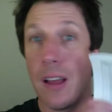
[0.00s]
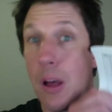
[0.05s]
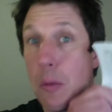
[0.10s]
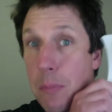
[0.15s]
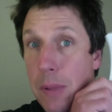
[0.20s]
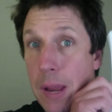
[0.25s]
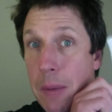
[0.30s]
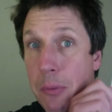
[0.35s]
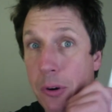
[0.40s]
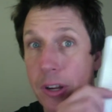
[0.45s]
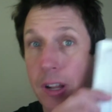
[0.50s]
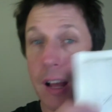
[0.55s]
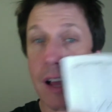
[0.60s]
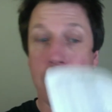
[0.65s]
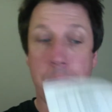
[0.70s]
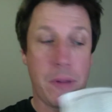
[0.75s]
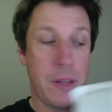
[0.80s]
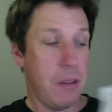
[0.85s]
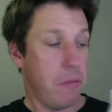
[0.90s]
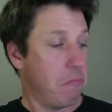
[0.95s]
a paper
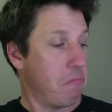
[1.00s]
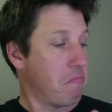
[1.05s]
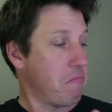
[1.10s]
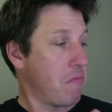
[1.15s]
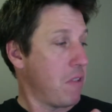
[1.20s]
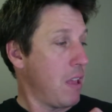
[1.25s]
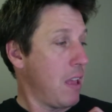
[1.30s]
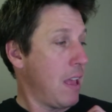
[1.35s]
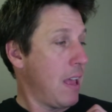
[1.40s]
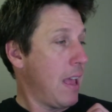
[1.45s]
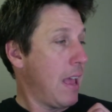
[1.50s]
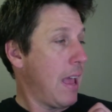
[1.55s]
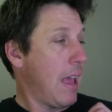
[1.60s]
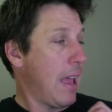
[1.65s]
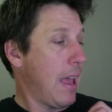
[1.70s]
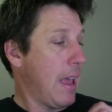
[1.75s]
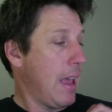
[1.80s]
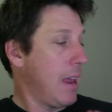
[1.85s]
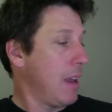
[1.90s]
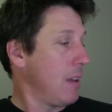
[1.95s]
copy,
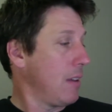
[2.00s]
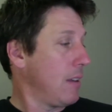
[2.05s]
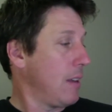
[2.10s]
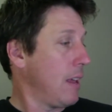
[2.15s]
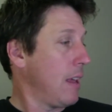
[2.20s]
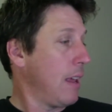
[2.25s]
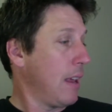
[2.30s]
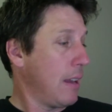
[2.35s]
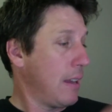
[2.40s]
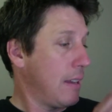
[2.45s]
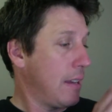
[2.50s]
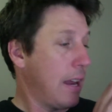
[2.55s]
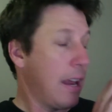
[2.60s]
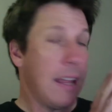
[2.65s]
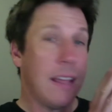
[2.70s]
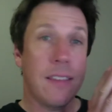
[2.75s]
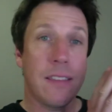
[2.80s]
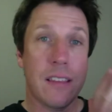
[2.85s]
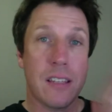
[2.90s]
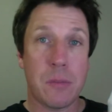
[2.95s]
and
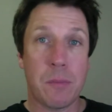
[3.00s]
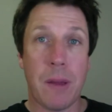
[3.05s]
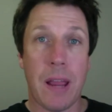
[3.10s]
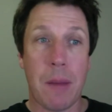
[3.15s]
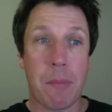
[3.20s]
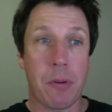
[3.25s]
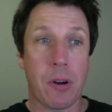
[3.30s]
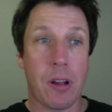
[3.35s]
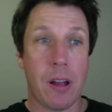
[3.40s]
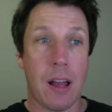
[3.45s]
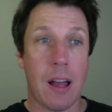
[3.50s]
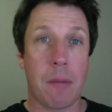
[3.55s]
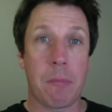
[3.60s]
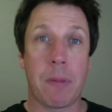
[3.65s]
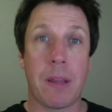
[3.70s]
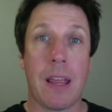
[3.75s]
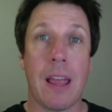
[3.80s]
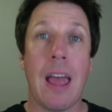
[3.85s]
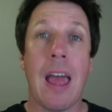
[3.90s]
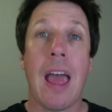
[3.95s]
take this paper
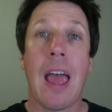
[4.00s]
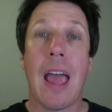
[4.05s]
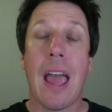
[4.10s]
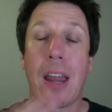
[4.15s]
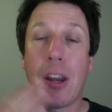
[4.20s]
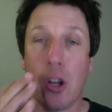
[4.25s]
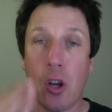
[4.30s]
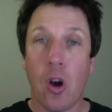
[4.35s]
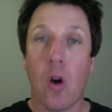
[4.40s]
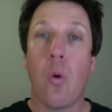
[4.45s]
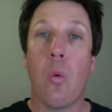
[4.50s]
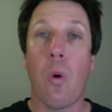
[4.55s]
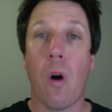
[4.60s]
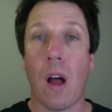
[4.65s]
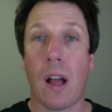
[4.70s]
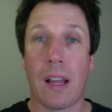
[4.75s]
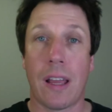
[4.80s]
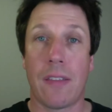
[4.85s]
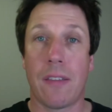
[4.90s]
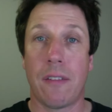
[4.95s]
copy and go
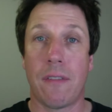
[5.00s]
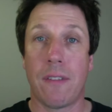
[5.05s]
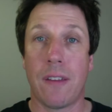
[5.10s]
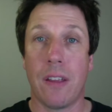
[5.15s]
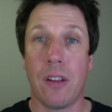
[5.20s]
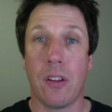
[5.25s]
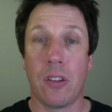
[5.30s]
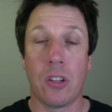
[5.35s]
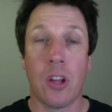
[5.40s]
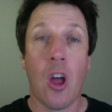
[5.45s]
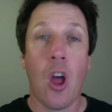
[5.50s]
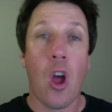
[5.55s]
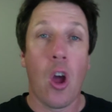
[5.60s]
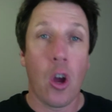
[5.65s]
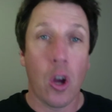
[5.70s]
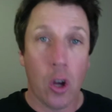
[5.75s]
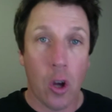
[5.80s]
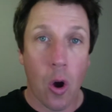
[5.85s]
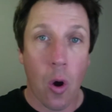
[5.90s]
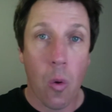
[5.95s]
walk in the field.
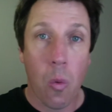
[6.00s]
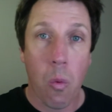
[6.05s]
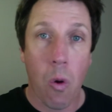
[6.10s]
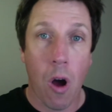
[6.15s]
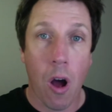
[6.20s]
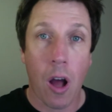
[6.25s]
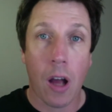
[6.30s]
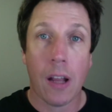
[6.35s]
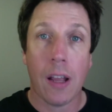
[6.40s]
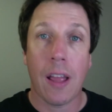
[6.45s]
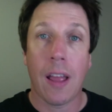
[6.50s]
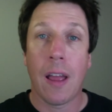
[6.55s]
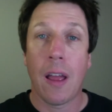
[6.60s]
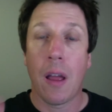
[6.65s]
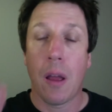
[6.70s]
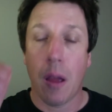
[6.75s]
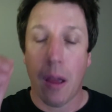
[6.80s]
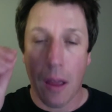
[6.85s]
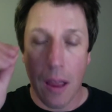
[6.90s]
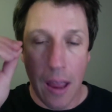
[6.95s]
Go walk,
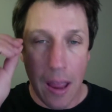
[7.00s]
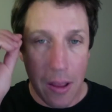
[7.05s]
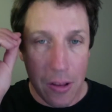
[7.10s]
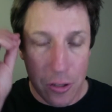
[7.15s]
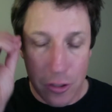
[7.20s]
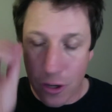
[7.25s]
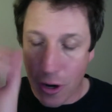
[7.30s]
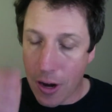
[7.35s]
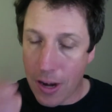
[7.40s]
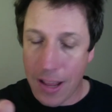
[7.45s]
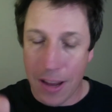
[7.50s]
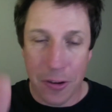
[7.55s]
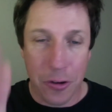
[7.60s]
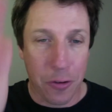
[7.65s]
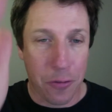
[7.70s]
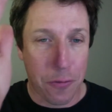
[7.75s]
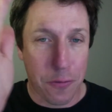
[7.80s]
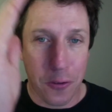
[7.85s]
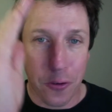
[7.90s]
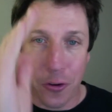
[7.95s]
start at
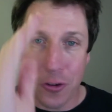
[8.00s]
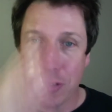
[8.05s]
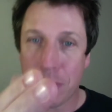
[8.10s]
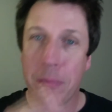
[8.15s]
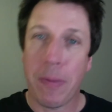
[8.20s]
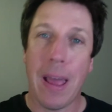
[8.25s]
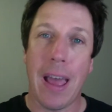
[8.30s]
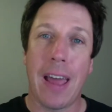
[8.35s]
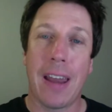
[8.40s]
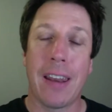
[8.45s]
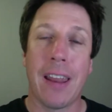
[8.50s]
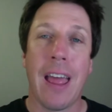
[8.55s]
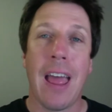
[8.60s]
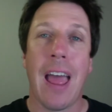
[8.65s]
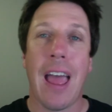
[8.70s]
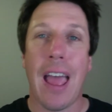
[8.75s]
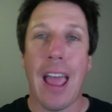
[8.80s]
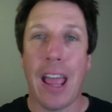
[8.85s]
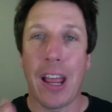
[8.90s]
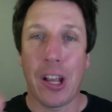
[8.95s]
your first bed,
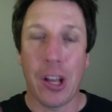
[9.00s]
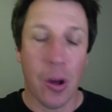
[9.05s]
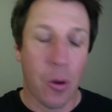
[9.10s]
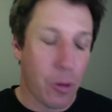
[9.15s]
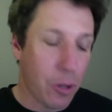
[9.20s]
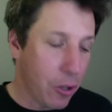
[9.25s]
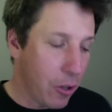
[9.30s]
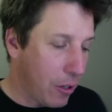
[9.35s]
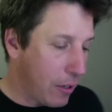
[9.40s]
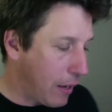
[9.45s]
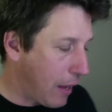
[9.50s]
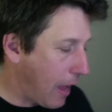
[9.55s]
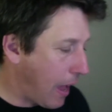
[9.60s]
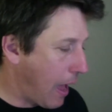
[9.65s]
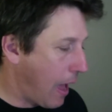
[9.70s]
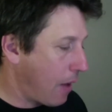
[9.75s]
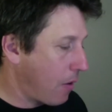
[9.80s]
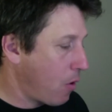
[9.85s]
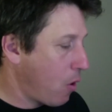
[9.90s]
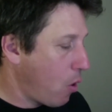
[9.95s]
and go look
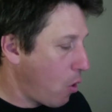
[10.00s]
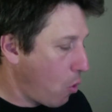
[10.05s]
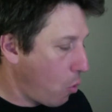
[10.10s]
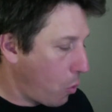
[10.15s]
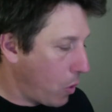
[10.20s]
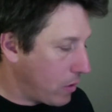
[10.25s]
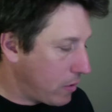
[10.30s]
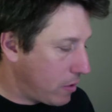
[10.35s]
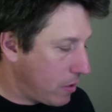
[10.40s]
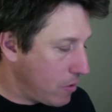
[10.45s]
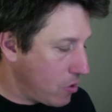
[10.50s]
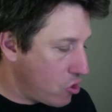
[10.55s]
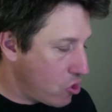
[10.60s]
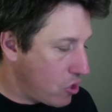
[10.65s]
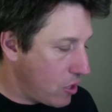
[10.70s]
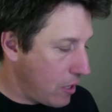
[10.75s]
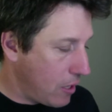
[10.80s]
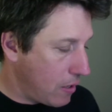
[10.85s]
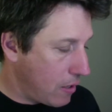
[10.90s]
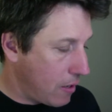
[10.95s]
at what's in the
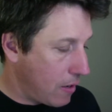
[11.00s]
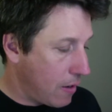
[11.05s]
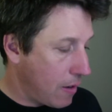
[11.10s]
sheet